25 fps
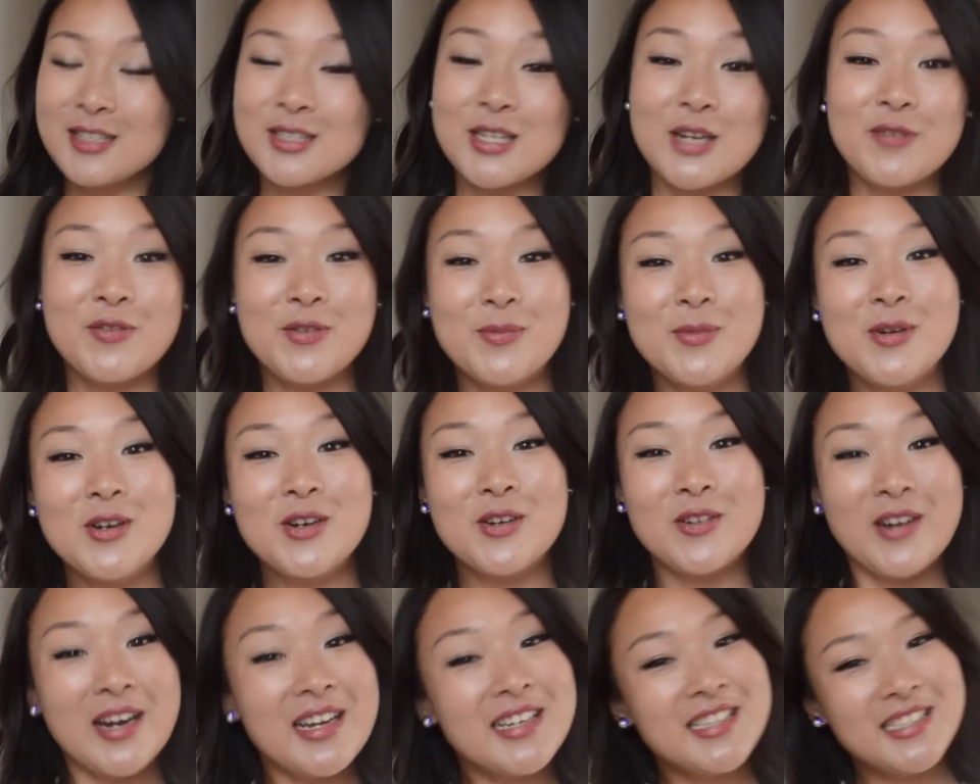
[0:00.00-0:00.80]
So for more
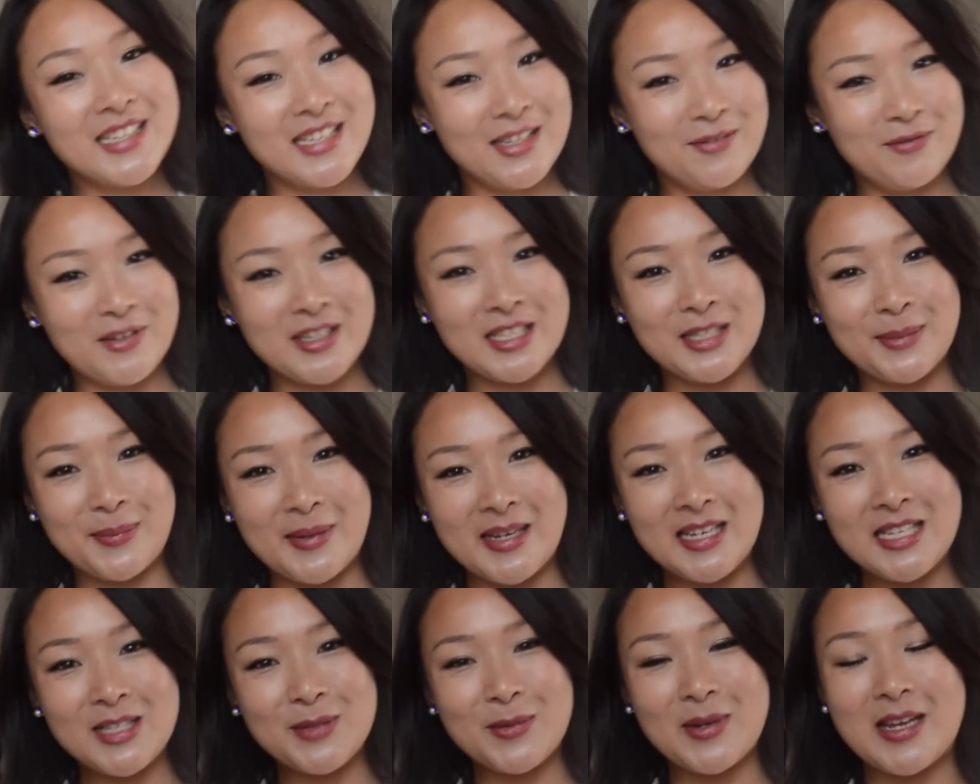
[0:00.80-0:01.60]
great chicken
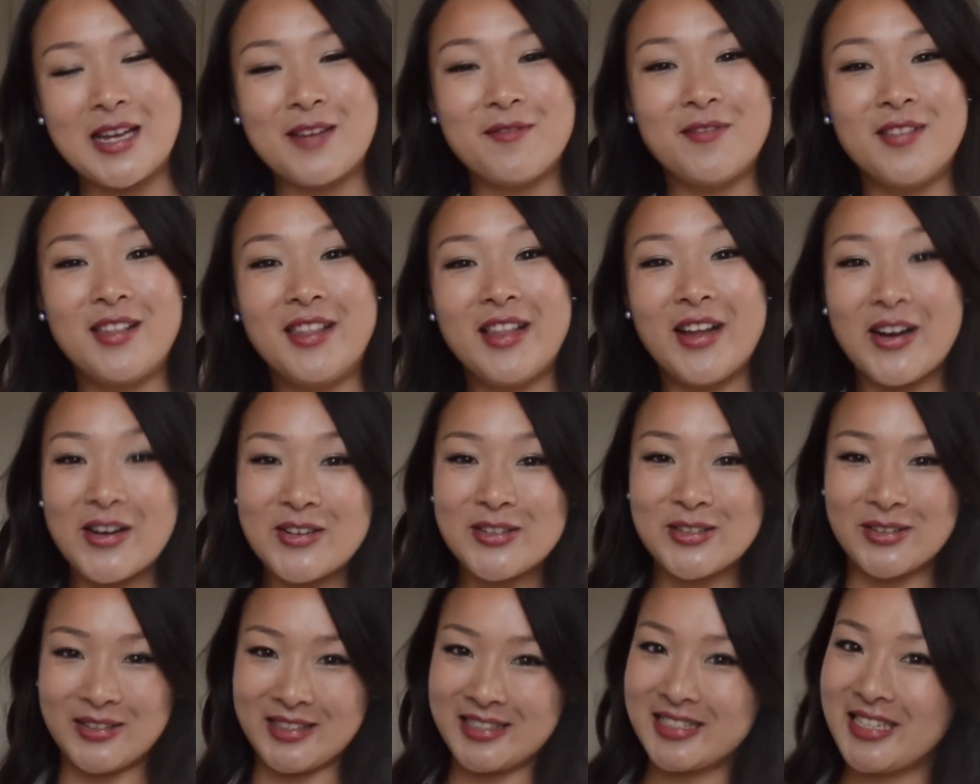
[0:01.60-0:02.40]
recipes, we have
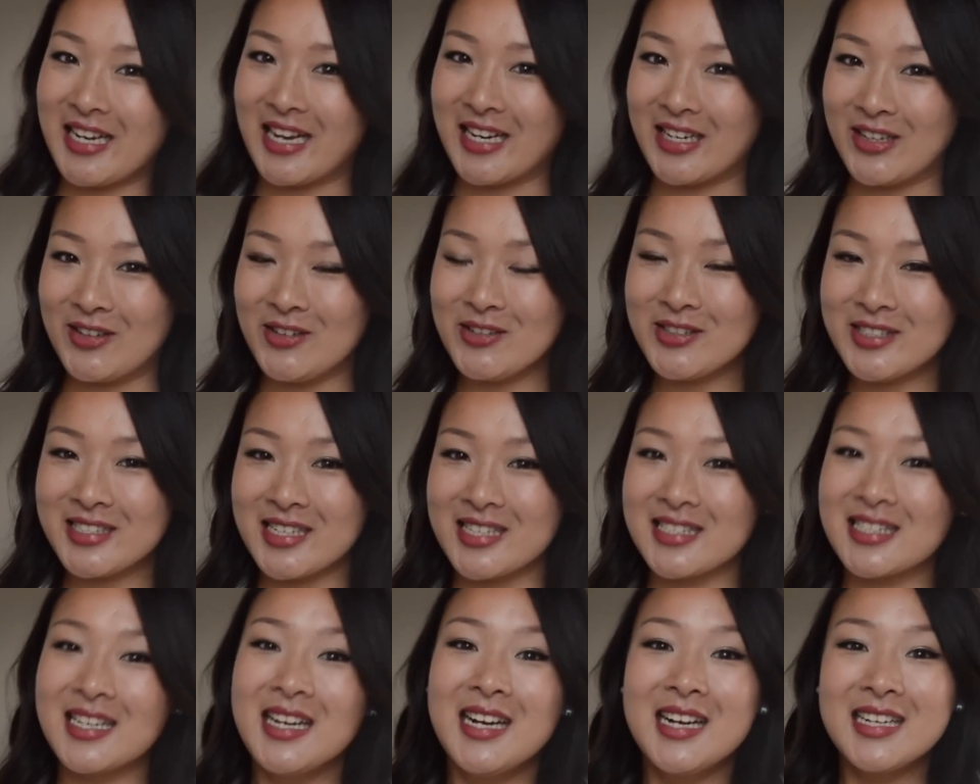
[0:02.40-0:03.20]
loads on this channel.
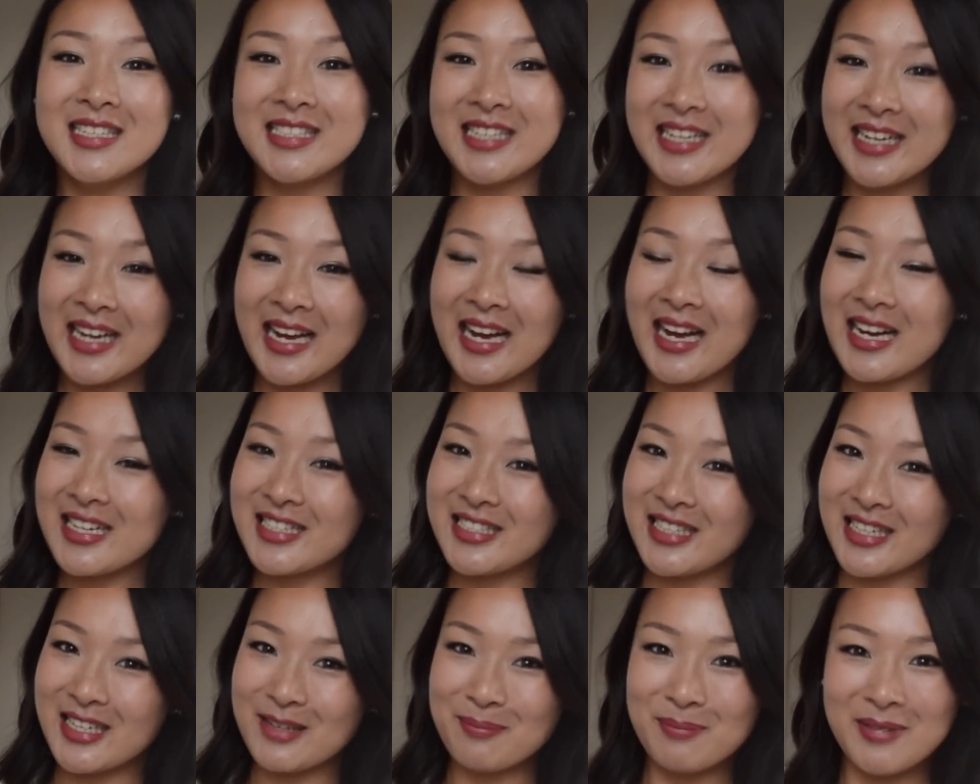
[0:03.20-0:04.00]
Just check out our
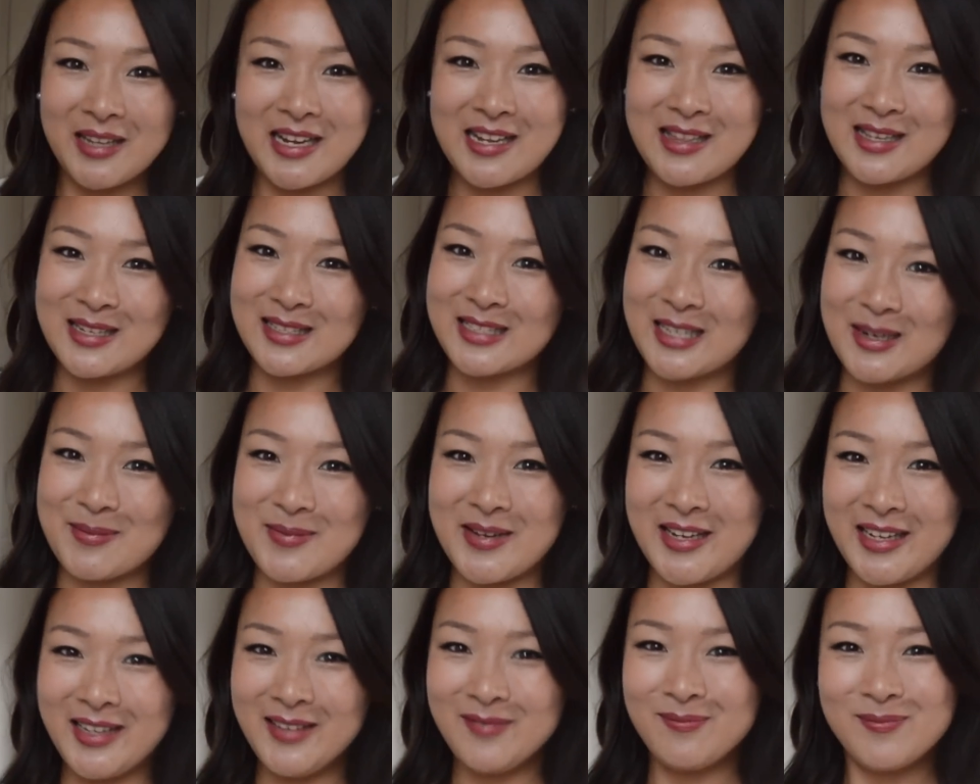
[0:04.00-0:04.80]
chicken playlist up
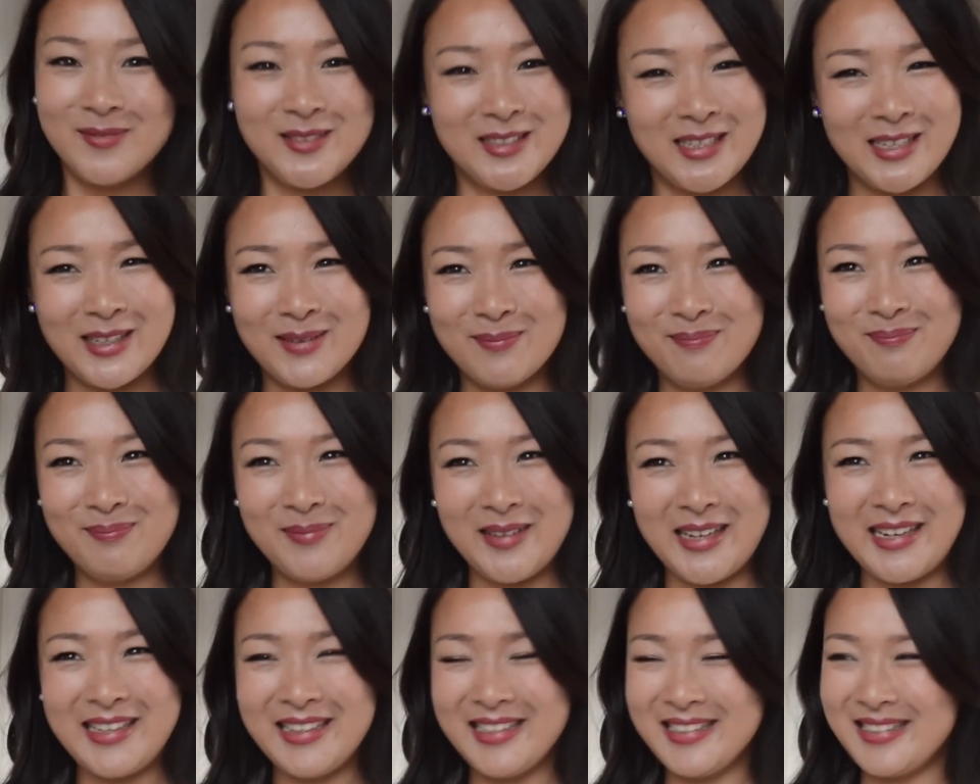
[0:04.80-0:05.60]
here. Chicken
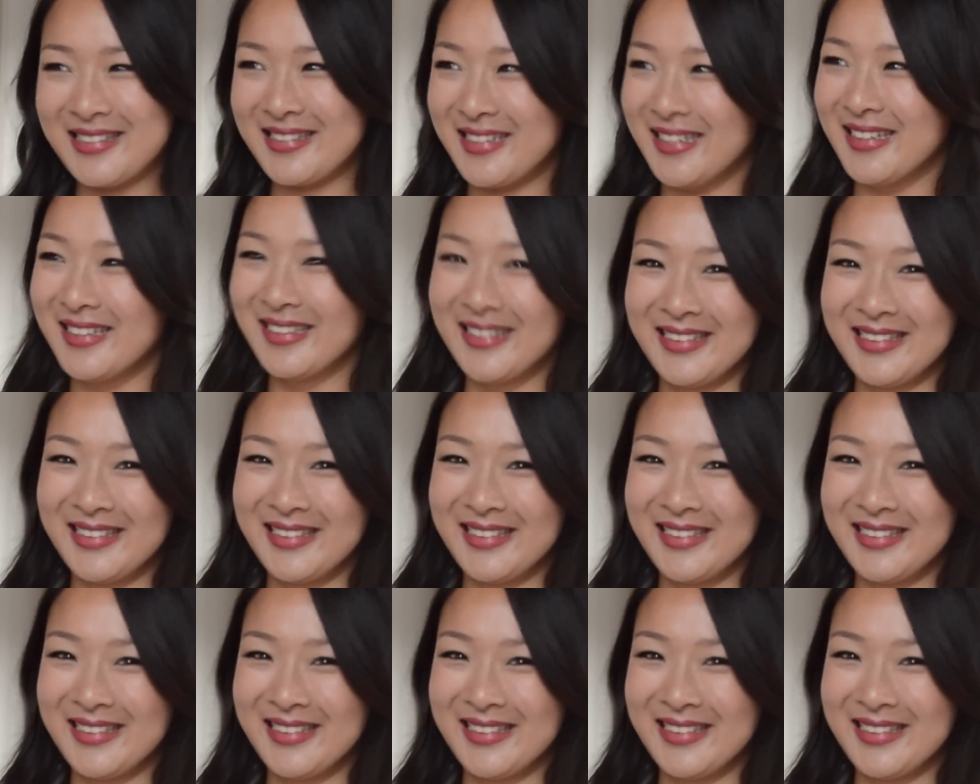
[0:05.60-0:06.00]
playlist.